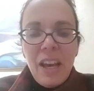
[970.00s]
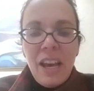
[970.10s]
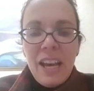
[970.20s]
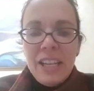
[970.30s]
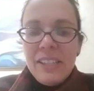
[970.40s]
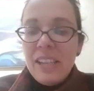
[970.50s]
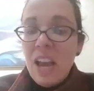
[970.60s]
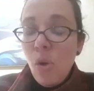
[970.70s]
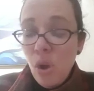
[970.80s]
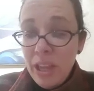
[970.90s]
And
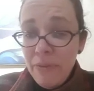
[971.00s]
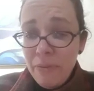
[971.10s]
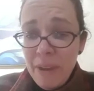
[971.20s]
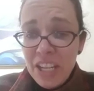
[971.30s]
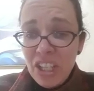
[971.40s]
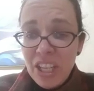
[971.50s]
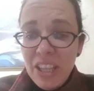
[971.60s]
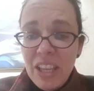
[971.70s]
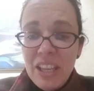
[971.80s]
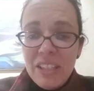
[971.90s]
all the
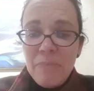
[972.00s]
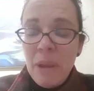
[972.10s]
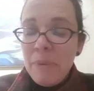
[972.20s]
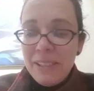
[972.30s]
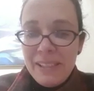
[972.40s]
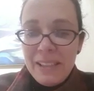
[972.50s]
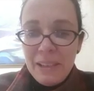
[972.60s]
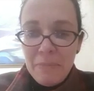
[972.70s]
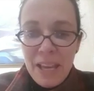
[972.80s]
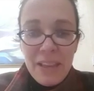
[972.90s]
information that people are sending me,